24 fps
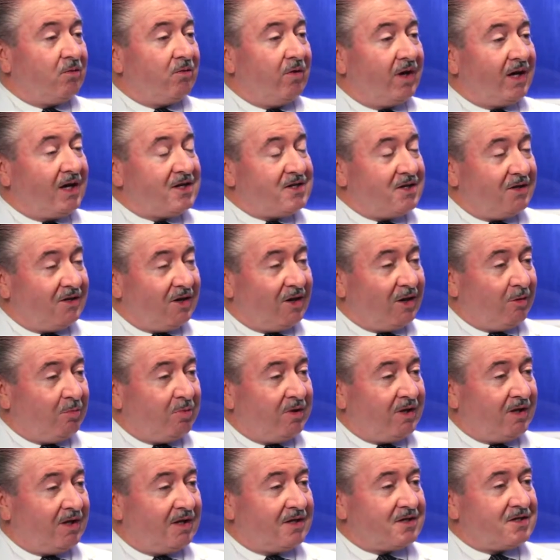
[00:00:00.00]
Radiation
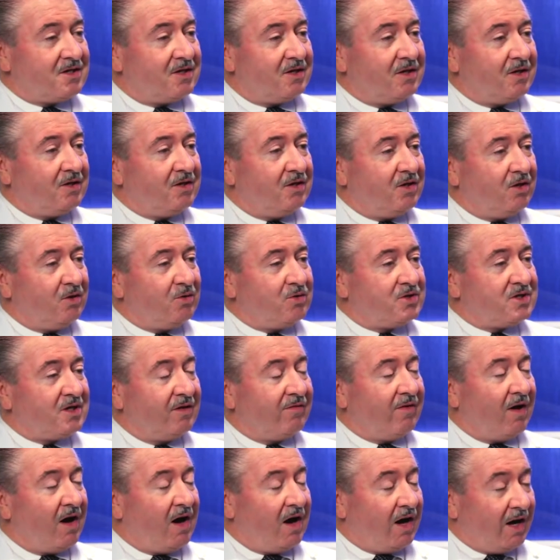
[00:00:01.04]
therapy is the use
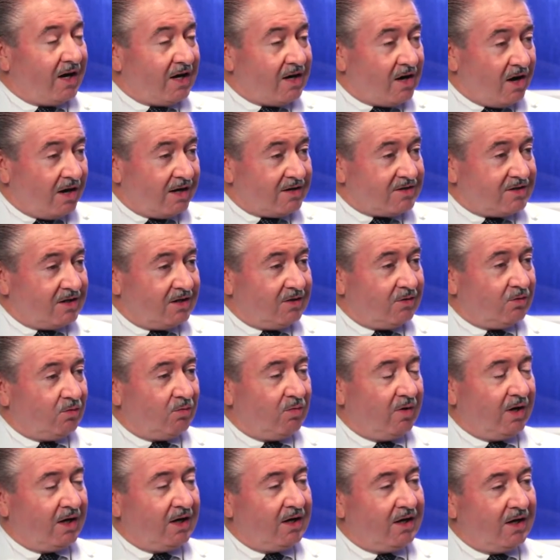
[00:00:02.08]
of ionizing
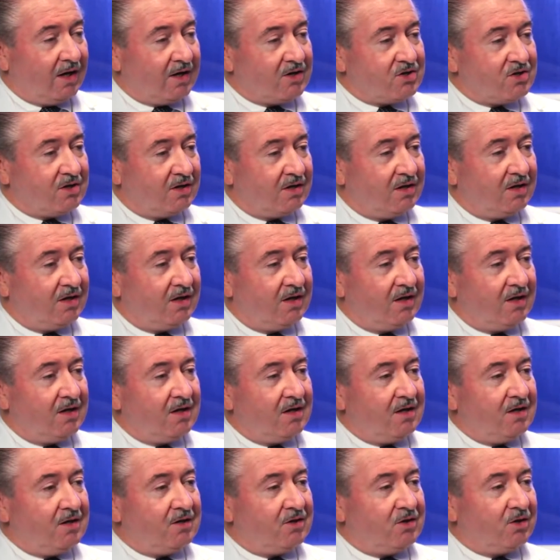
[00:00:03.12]
radiation
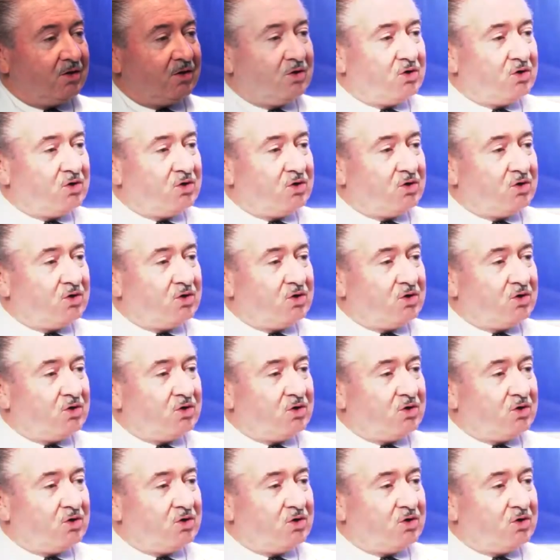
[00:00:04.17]
to